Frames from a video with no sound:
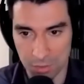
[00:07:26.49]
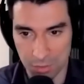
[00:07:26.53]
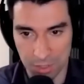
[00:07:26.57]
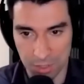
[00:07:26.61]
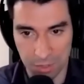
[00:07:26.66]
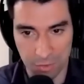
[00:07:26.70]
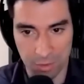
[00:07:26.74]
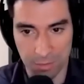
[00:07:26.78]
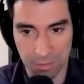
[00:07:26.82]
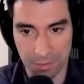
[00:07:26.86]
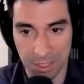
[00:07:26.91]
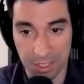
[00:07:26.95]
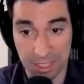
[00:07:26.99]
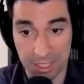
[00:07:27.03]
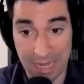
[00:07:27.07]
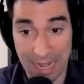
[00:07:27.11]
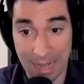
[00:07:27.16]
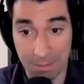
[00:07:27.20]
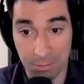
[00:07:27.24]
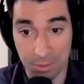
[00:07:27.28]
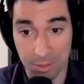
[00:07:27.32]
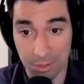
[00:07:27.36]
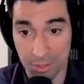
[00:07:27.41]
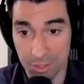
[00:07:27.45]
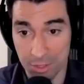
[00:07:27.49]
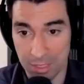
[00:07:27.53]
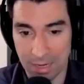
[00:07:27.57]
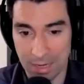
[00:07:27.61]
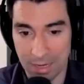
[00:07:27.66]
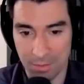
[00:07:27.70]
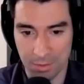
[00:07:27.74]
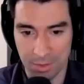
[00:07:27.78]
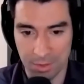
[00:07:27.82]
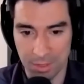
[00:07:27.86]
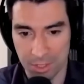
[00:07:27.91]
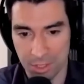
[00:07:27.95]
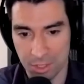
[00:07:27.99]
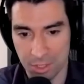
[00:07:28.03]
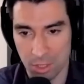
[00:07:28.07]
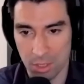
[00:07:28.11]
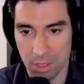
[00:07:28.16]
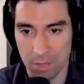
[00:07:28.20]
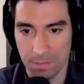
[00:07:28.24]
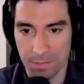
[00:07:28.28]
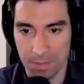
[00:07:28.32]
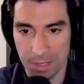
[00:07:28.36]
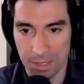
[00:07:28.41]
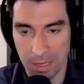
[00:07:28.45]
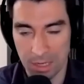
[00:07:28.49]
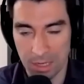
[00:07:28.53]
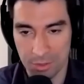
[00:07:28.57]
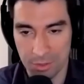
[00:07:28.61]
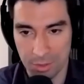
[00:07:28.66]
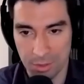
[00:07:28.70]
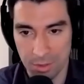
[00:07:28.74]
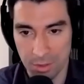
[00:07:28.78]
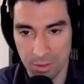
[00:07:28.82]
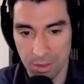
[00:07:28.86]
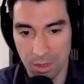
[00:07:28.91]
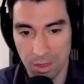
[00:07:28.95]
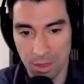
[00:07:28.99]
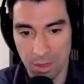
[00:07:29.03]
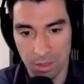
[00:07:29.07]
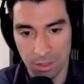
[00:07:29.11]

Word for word: are extremely established and not really a startup in nature,